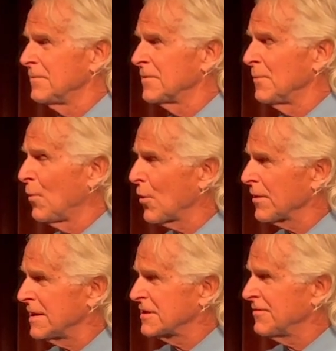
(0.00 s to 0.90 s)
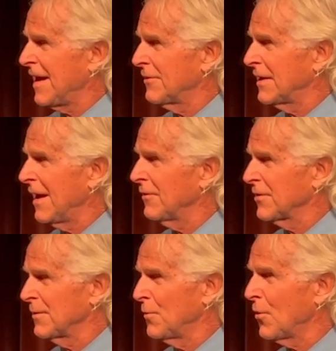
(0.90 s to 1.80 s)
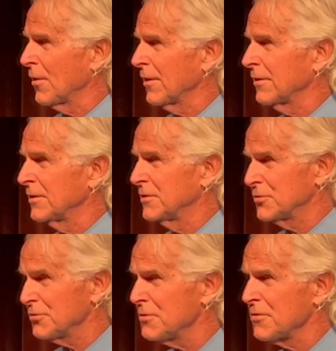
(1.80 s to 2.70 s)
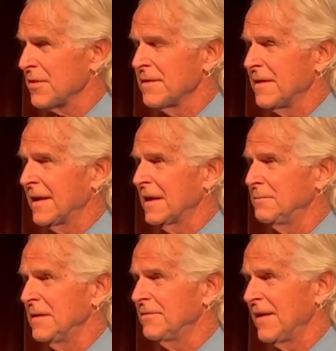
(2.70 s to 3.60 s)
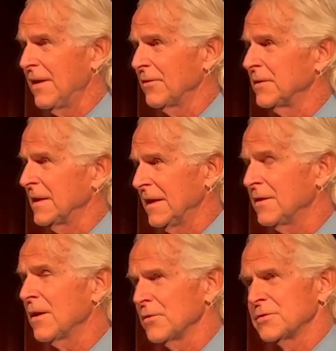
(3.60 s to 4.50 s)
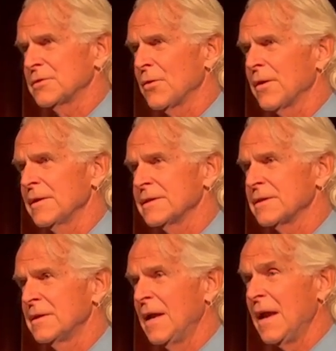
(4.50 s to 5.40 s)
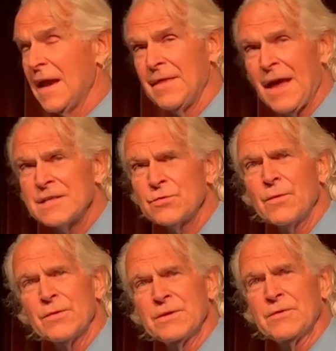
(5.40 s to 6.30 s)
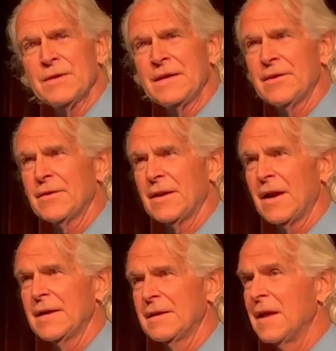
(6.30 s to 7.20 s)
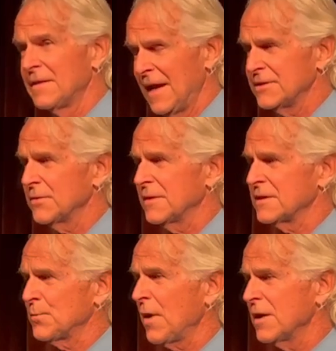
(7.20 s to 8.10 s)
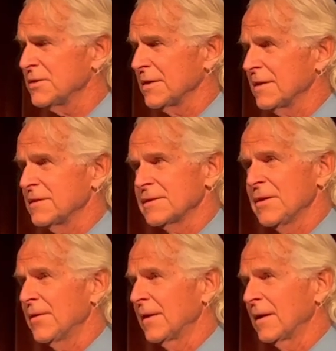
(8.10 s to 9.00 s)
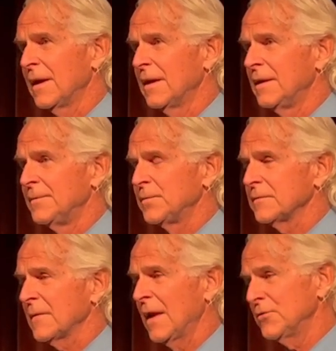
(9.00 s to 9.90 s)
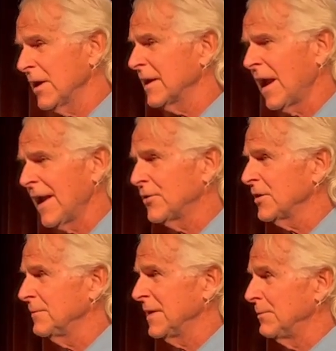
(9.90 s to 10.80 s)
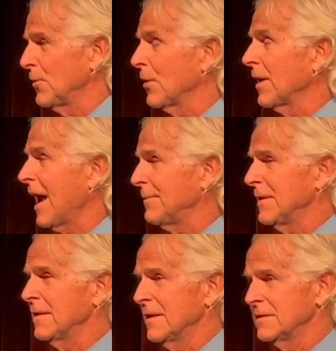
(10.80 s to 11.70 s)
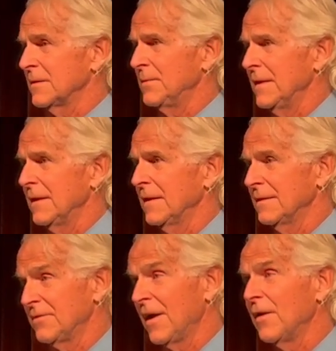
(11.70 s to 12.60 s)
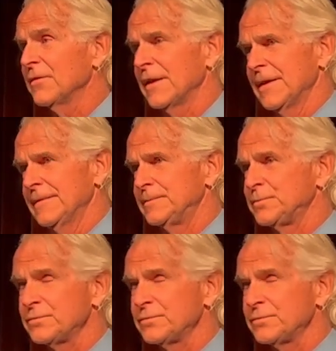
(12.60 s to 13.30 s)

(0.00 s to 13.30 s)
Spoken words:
the more that's found out, the more truth that can be found in those stories. And that's what we're doing here tonight. That's what this project is doing. And Rick and I couldn't be more happy than to be involved in it.